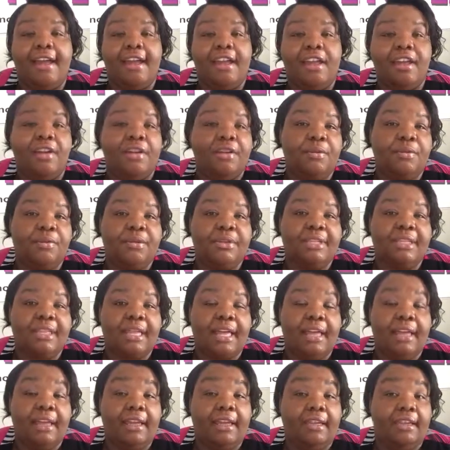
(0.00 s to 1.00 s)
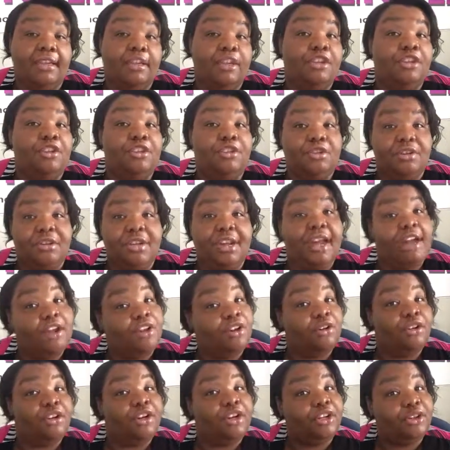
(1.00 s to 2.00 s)
it was like, you're
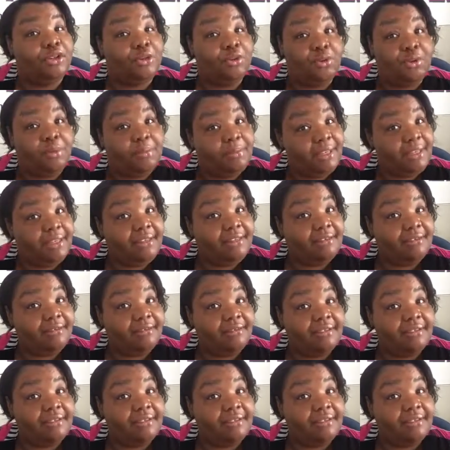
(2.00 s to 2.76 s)
not going to ignore me.